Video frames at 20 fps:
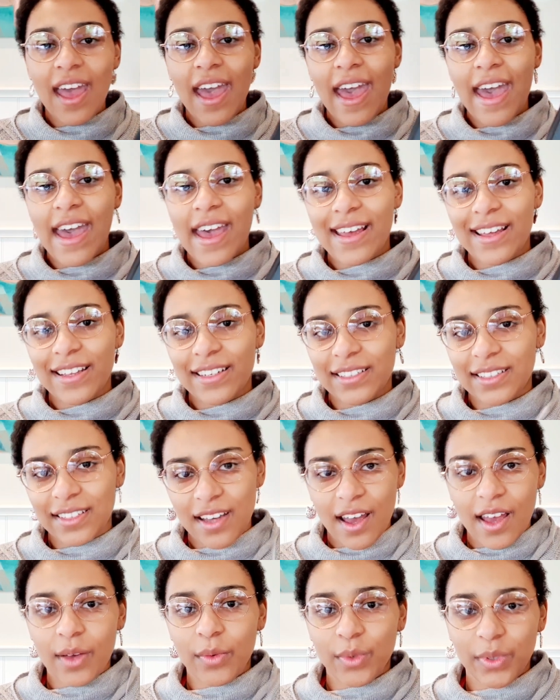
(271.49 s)
and
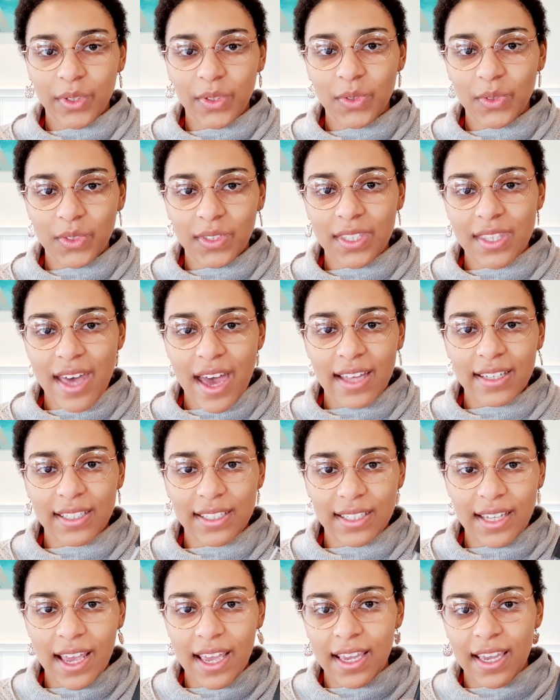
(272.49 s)
I will use that to
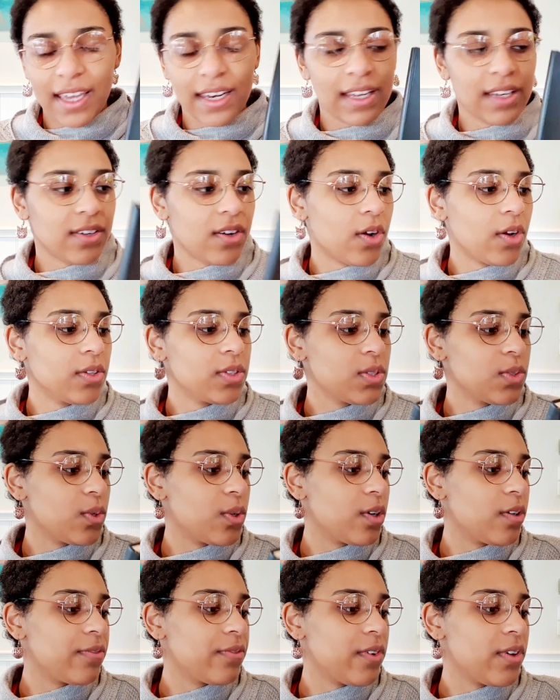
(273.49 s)
take any notes or
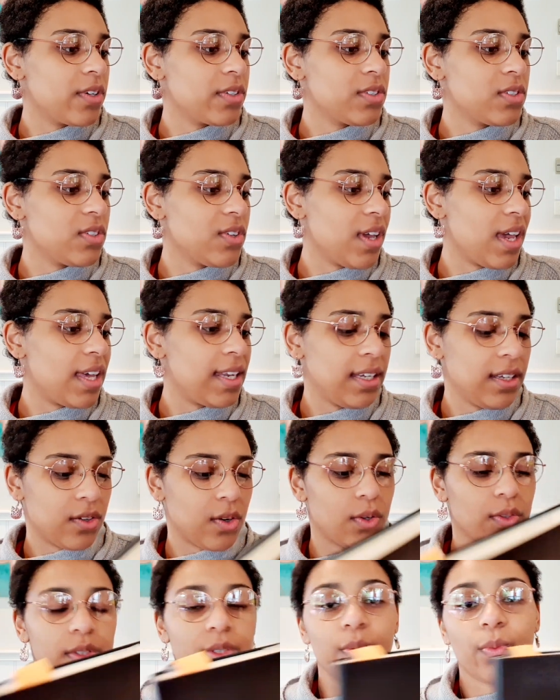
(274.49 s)
refer to any
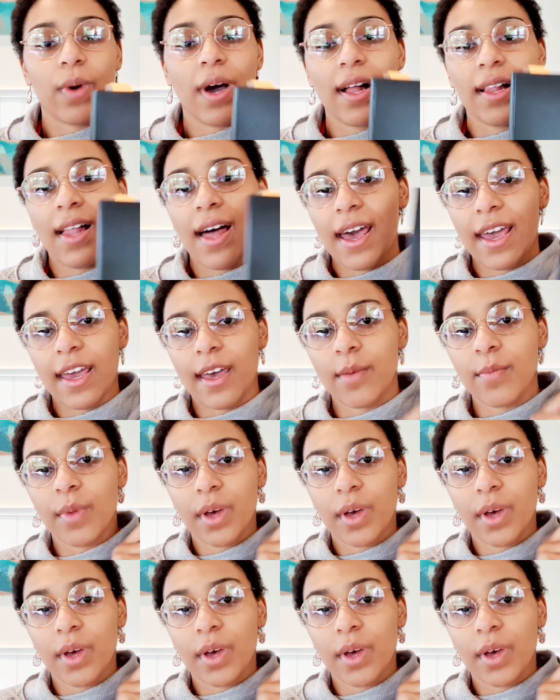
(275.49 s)
notes while I am